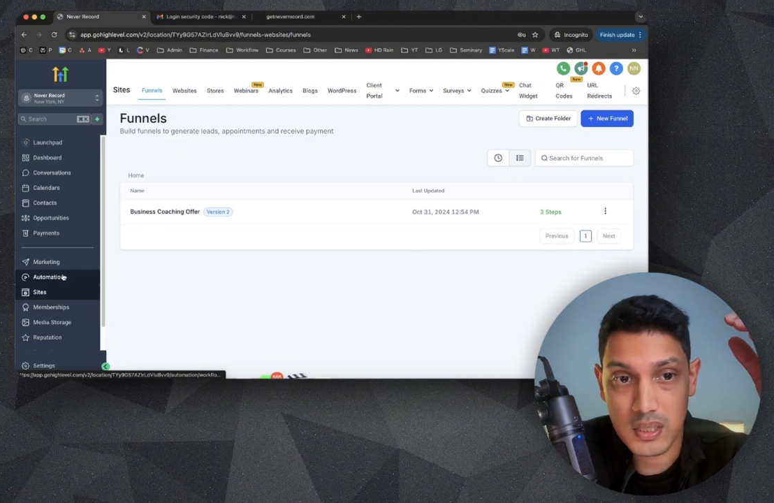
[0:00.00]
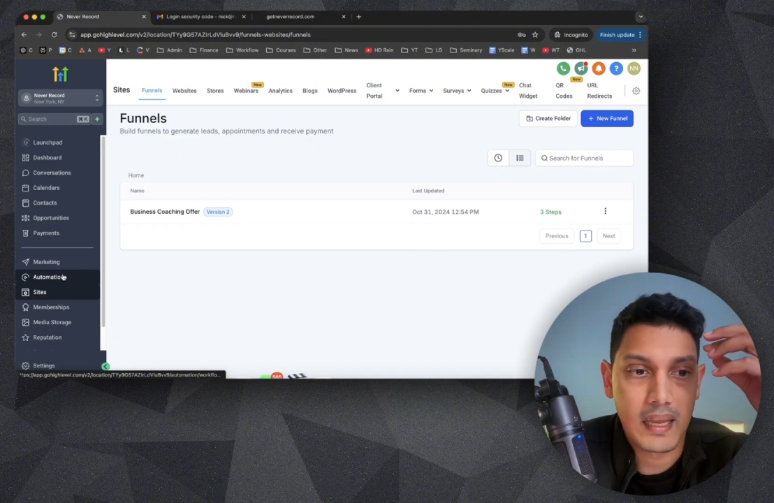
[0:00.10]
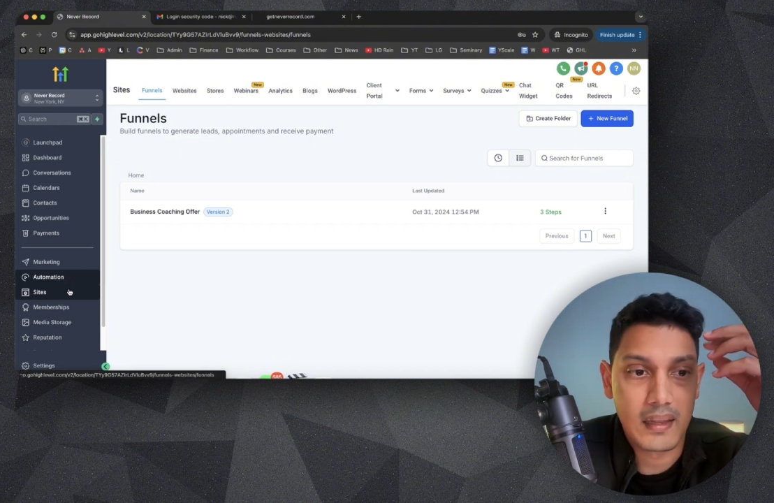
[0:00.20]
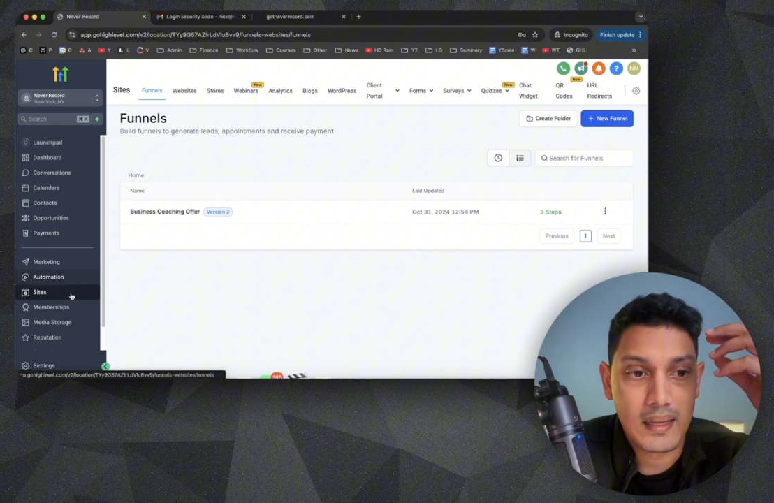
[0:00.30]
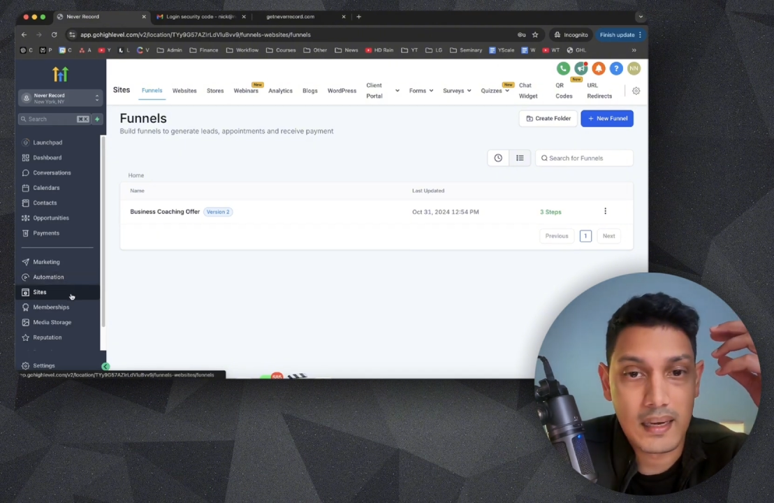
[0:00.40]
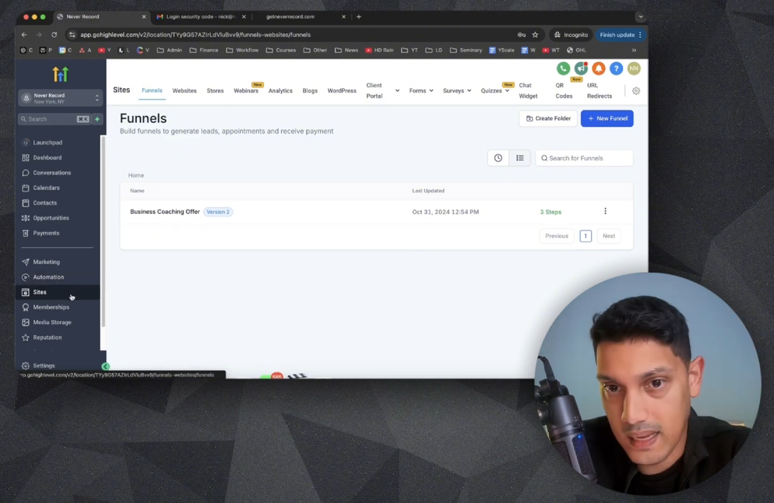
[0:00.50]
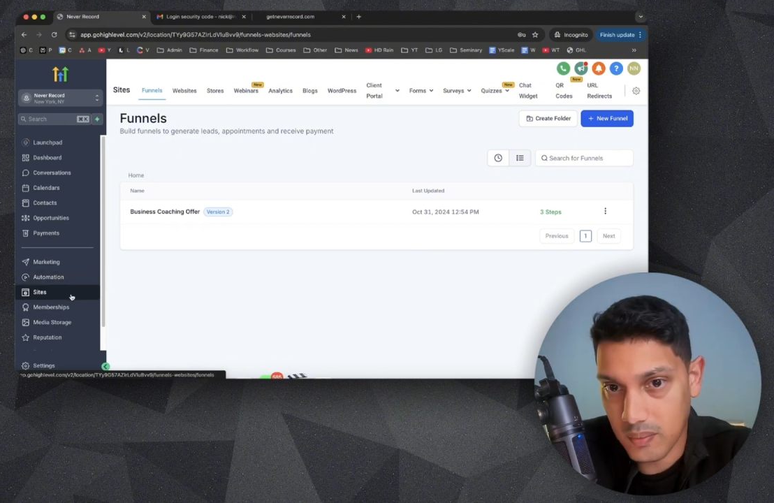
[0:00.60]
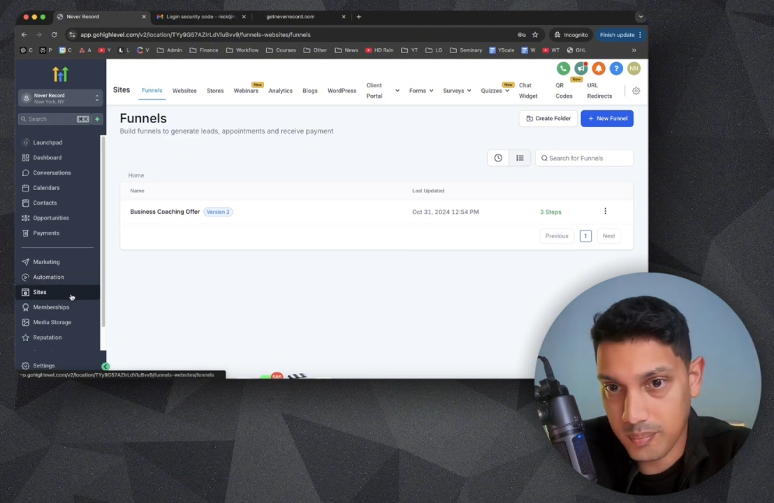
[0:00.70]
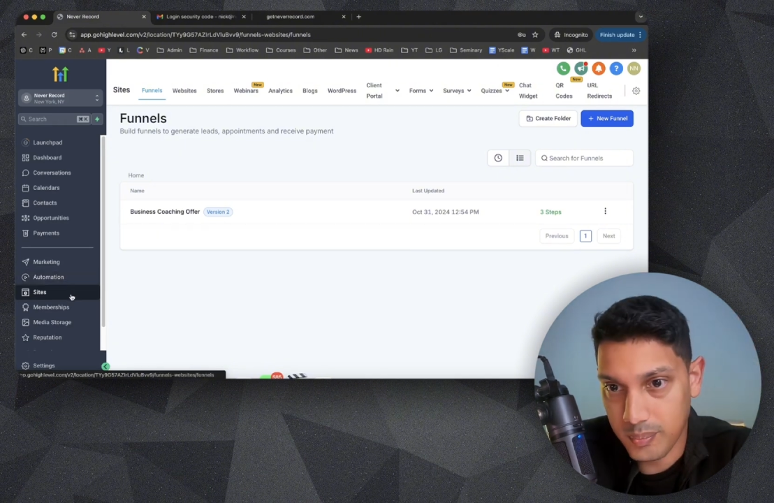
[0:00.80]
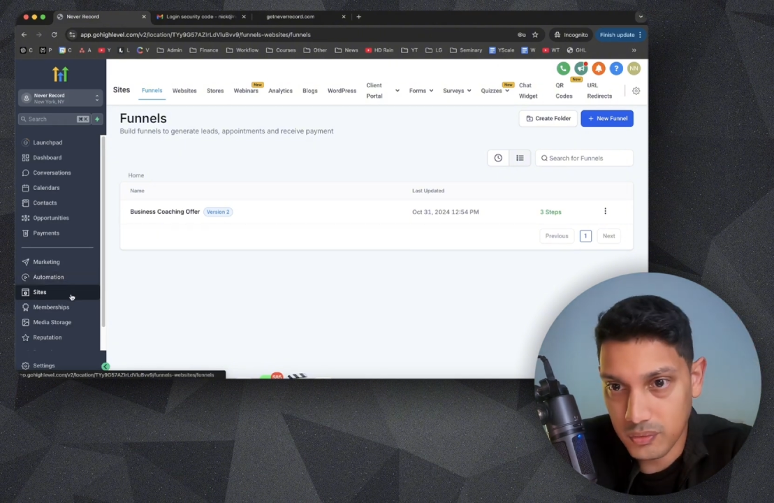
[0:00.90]
and then how to
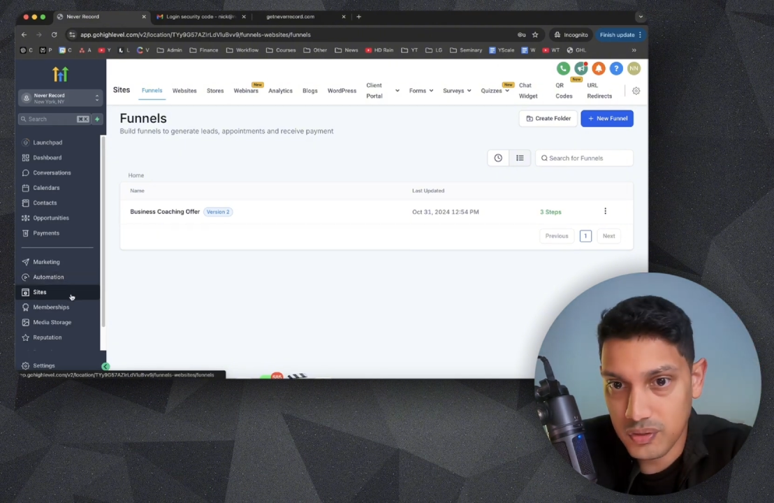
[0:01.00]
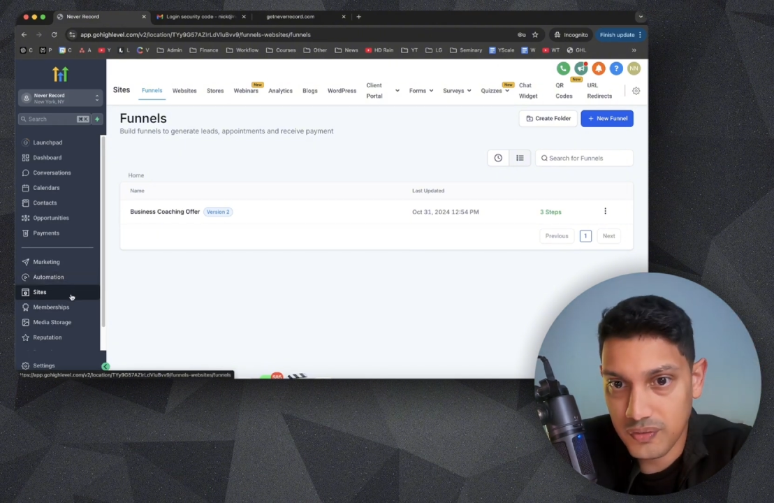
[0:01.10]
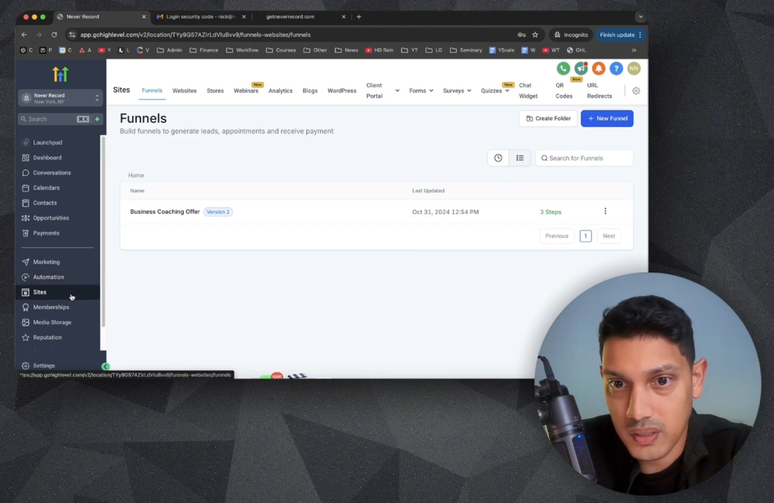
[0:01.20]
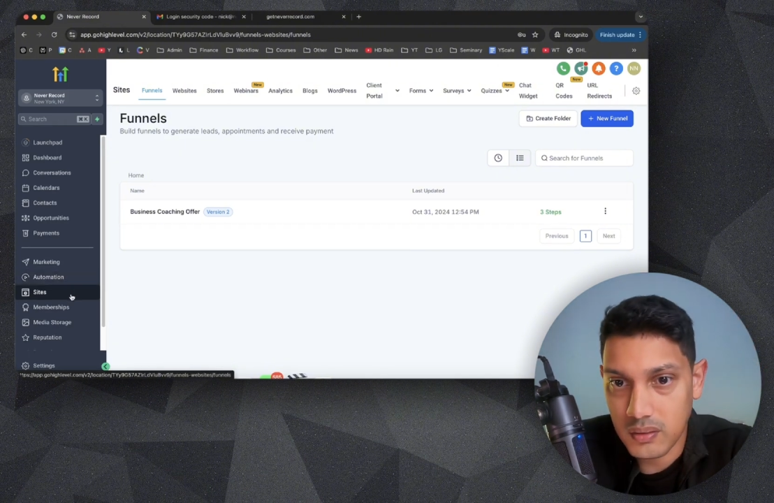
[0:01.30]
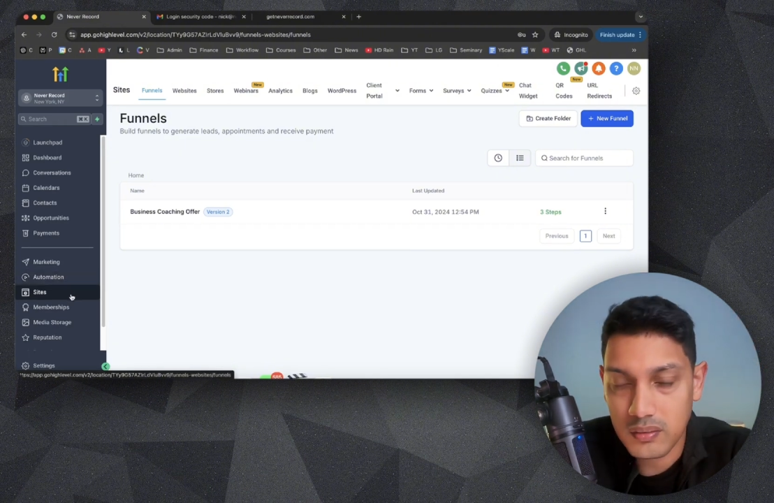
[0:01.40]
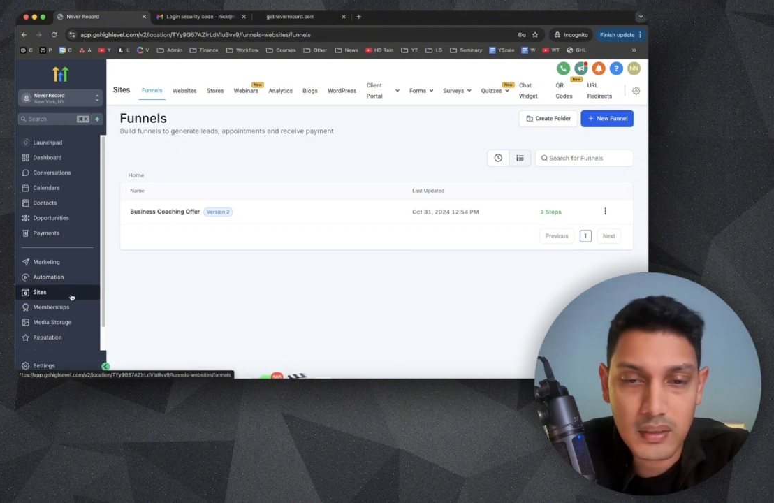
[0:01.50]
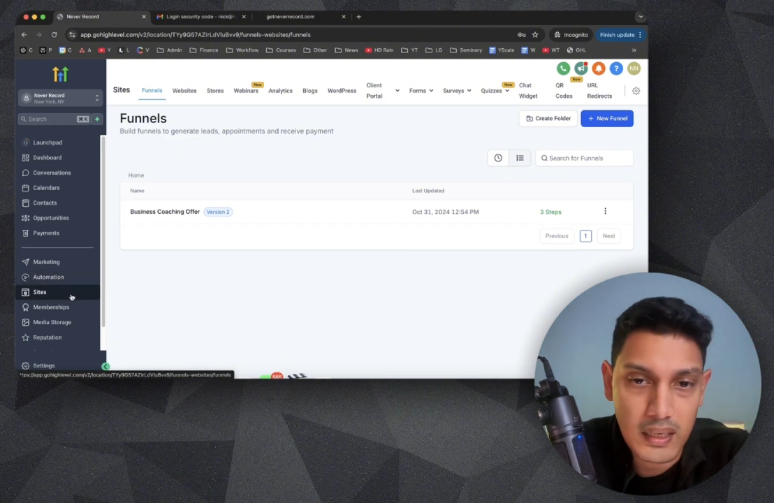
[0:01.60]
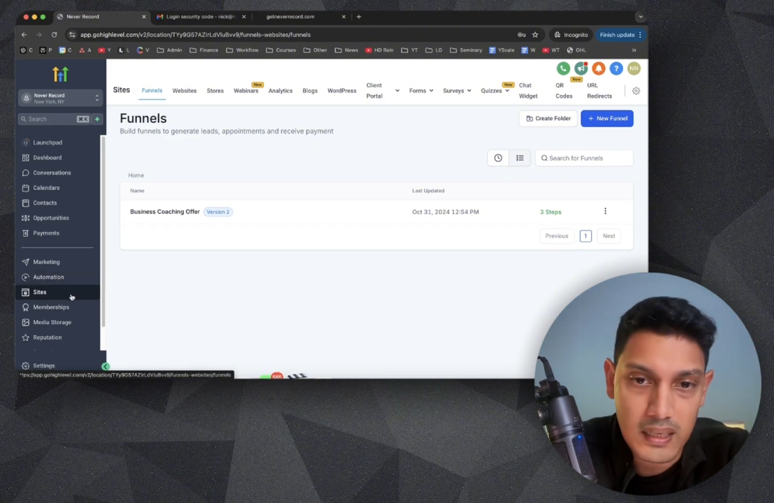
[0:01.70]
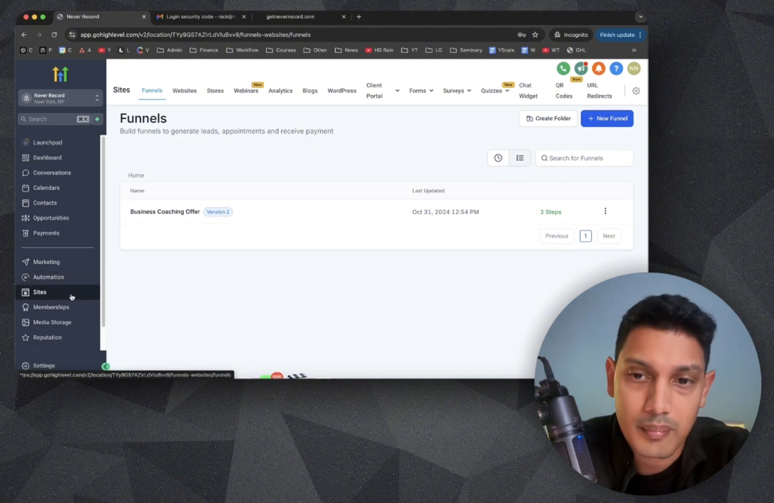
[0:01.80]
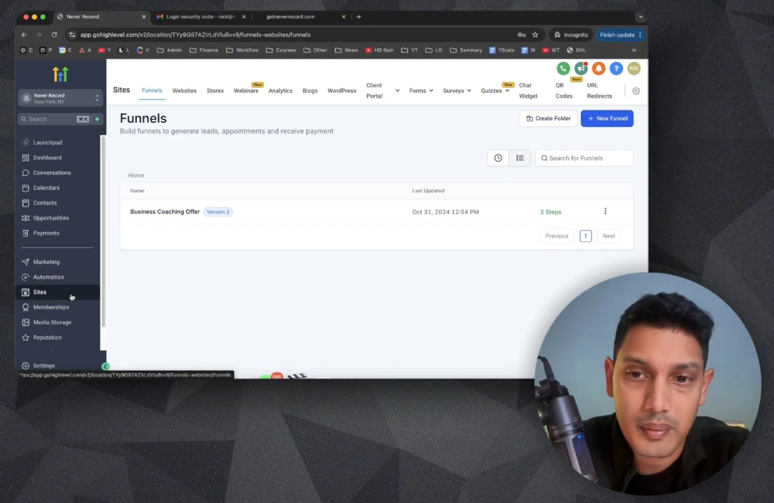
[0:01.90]
build your funnel
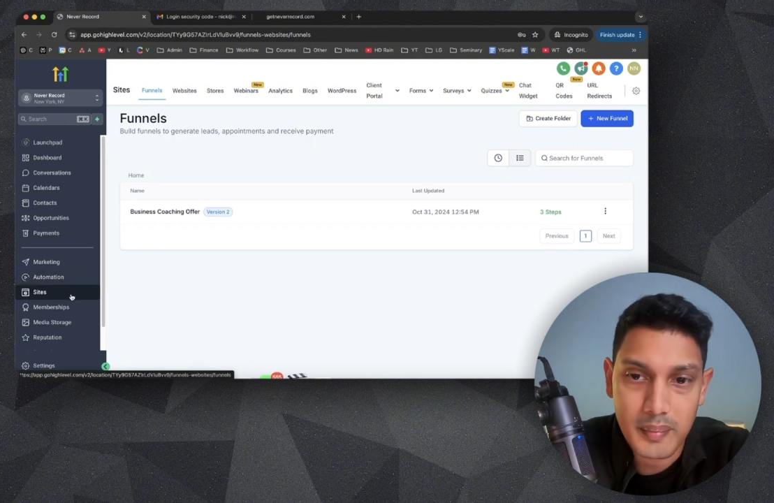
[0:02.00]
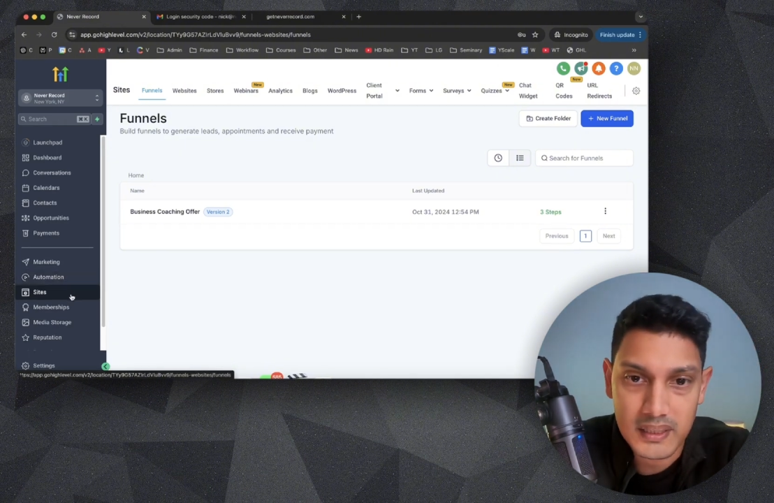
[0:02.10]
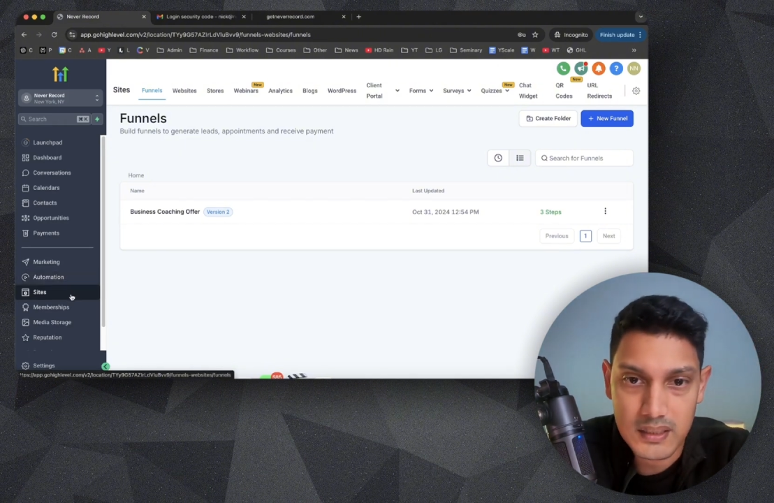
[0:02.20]
and implement it.